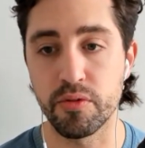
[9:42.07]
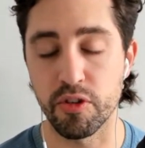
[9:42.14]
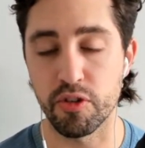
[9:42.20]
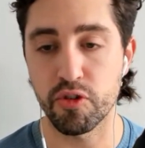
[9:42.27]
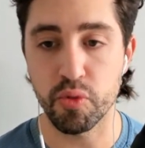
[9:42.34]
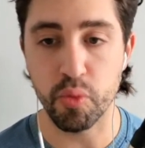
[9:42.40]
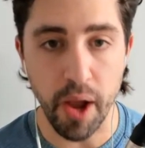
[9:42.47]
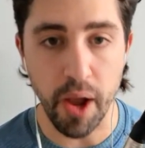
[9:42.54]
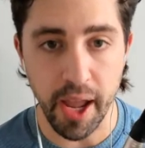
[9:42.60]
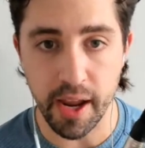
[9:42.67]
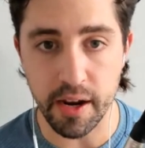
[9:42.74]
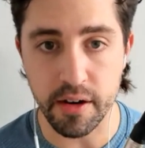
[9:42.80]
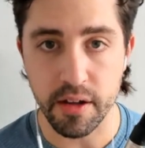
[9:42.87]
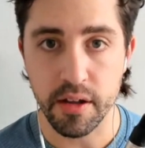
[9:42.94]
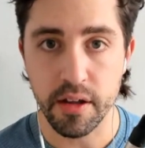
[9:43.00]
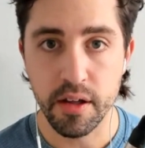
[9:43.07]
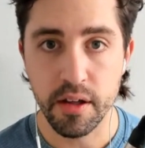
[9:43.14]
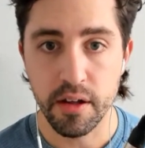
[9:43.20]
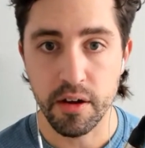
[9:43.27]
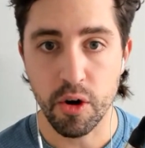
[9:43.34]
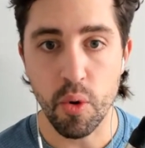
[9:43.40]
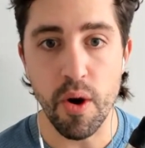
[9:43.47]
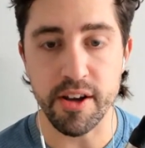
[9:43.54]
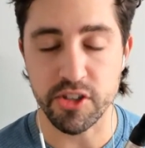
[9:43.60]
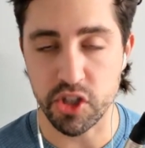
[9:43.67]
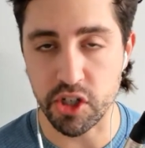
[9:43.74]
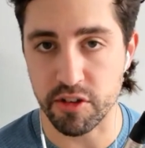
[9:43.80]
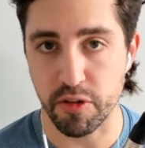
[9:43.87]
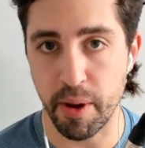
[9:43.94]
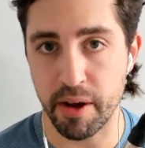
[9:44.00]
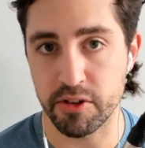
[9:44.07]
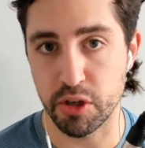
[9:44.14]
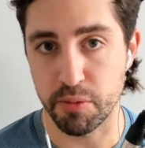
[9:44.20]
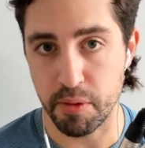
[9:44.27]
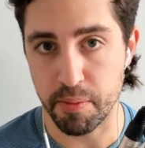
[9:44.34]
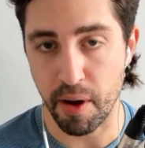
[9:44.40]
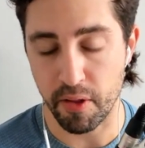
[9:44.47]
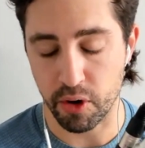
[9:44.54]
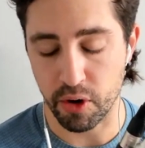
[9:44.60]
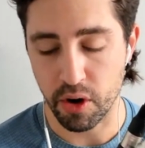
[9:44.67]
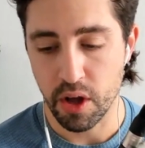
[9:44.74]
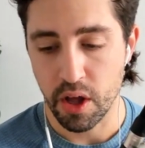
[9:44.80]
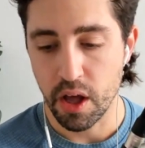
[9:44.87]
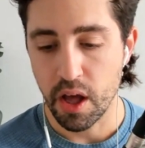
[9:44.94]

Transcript: dissuade questions about Jimmy Butler.